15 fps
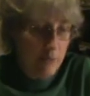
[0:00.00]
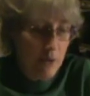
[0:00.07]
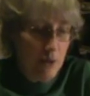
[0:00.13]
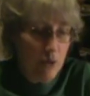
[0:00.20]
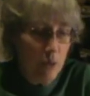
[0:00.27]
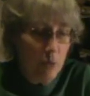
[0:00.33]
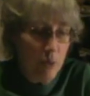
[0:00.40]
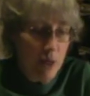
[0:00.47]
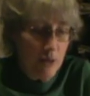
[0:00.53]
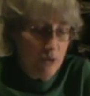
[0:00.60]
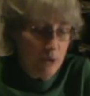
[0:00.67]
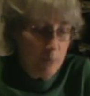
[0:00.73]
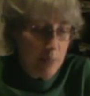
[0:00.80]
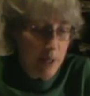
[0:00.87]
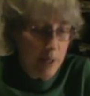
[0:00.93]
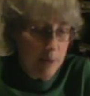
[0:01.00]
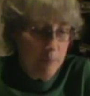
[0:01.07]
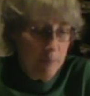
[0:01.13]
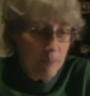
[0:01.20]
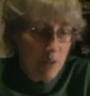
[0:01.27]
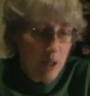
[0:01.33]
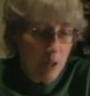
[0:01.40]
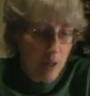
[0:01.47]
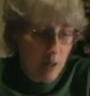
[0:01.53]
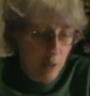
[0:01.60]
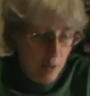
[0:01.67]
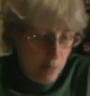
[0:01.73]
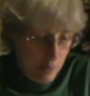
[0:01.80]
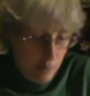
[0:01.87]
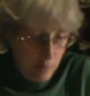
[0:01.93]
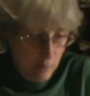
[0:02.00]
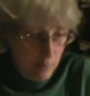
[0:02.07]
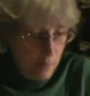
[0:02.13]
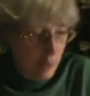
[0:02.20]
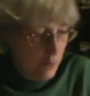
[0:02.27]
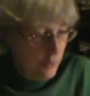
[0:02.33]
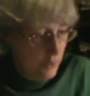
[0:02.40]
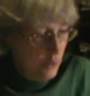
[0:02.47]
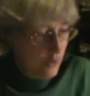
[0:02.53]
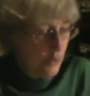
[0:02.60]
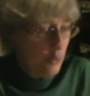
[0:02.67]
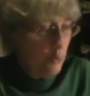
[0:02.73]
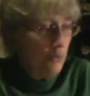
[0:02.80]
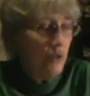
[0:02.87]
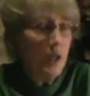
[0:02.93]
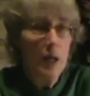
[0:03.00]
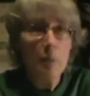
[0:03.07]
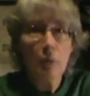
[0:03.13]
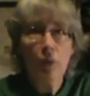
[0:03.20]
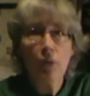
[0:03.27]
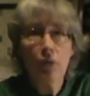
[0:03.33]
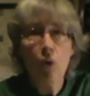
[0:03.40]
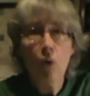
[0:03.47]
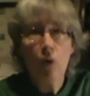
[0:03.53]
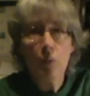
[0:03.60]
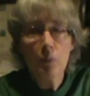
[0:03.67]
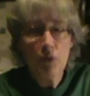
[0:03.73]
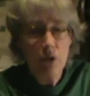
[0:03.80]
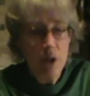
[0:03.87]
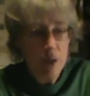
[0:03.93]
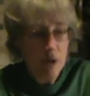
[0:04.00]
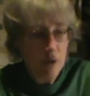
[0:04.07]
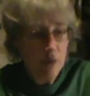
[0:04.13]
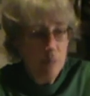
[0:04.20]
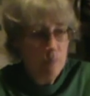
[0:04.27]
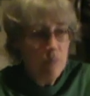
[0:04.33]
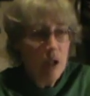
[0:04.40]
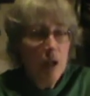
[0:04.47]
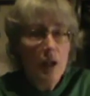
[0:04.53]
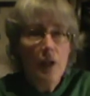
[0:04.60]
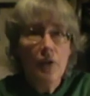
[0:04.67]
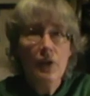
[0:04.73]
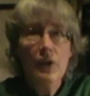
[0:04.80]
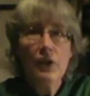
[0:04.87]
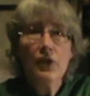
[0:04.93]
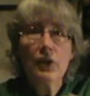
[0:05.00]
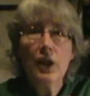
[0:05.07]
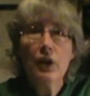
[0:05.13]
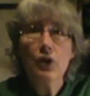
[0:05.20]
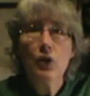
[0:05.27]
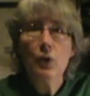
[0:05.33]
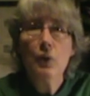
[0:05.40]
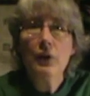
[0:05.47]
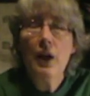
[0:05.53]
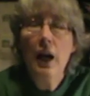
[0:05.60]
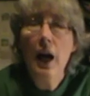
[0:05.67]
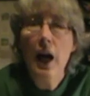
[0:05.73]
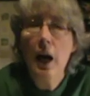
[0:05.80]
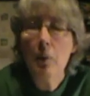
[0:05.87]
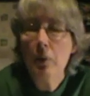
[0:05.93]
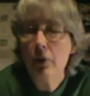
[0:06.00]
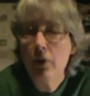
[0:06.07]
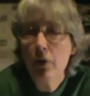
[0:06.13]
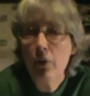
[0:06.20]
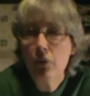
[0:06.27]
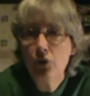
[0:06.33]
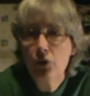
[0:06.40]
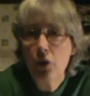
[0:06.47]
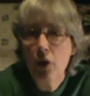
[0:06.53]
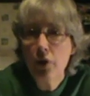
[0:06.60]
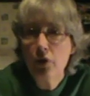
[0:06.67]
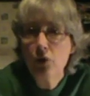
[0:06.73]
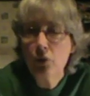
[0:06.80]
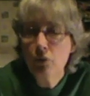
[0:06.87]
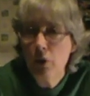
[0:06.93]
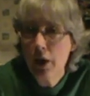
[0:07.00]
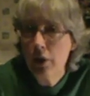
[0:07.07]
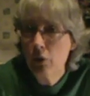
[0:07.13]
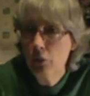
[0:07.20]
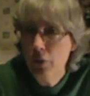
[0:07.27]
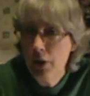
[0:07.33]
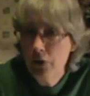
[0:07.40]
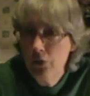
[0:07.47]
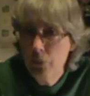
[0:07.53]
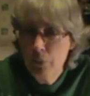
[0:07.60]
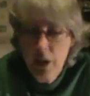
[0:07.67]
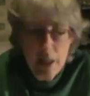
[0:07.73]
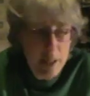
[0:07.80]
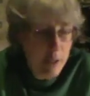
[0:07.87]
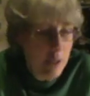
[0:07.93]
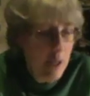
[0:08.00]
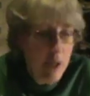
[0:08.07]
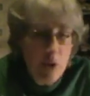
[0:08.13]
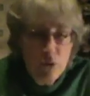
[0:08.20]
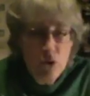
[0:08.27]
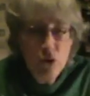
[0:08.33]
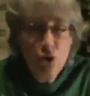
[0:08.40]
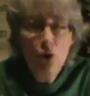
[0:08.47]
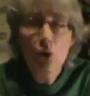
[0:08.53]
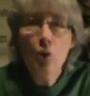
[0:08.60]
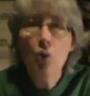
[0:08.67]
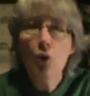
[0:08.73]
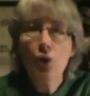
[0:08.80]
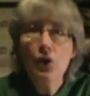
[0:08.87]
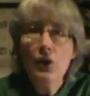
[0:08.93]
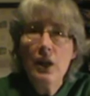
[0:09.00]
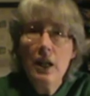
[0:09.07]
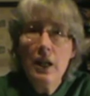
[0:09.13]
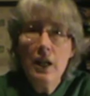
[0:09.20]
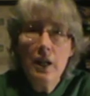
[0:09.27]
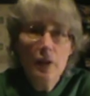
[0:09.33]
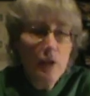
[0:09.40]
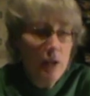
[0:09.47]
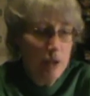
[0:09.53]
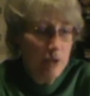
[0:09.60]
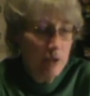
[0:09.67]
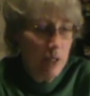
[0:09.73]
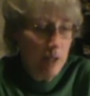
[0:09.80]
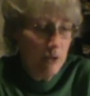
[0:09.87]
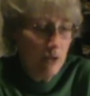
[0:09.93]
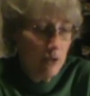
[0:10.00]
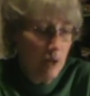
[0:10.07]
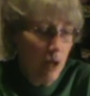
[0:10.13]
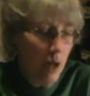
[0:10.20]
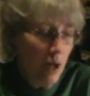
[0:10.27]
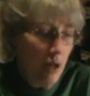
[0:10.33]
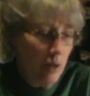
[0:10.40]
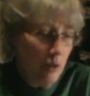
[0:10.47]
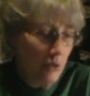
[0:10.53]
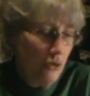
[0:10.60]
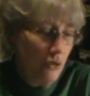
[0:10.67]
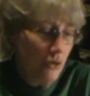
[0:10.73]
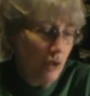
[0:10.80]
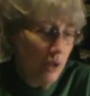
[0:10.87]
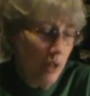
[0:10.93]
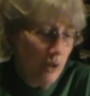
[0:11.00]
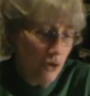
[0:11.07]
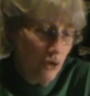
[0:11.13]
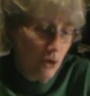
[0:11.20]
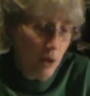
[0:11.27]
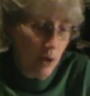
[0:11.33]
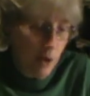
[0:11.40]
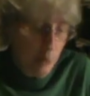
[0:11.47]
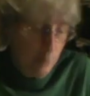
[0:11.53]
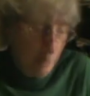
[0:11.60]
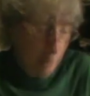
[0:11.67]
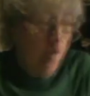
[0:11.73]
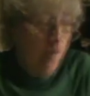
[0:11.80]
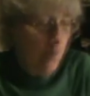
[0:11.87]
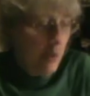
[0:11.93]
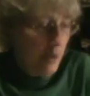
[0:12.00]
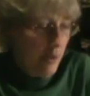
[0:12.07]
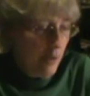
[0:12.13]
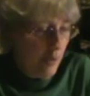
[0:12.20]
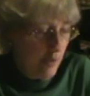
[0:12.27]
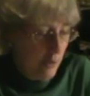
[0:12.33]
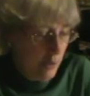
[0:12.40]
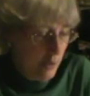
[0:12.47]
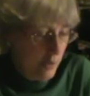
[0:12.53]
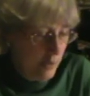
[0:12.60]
then the resume, there are some sample forms there. This gets you in the habit of starting to write a resume that you will need to get into college, to get a job. Now,